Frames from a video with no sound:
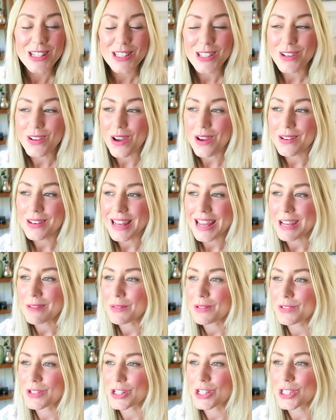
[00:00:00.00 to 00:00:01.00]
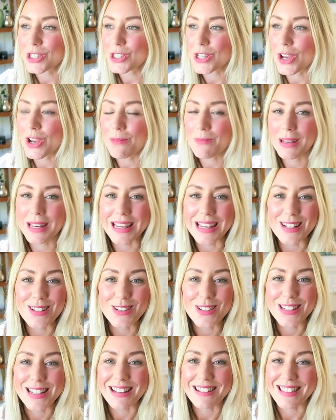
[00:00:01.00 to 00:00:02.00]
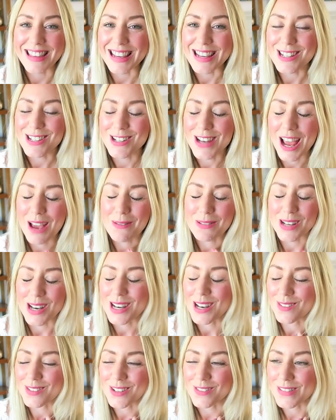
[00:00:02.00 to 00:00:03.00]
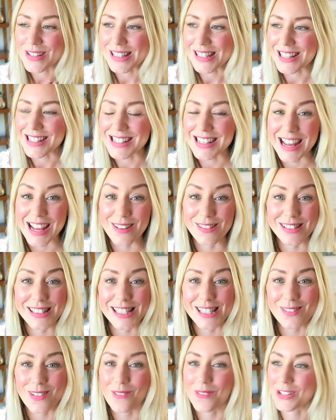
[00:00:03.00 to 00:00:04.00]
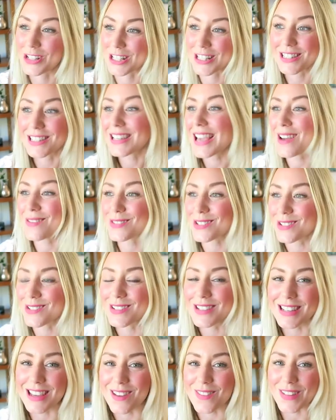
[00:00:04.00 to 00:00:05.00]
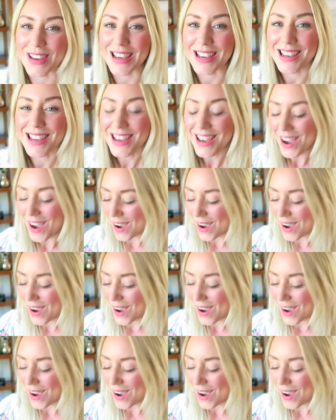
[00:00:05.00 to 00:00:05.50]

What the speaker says: So a name with just so many interesting things. You know how much I love to research names. This one just kept on giving.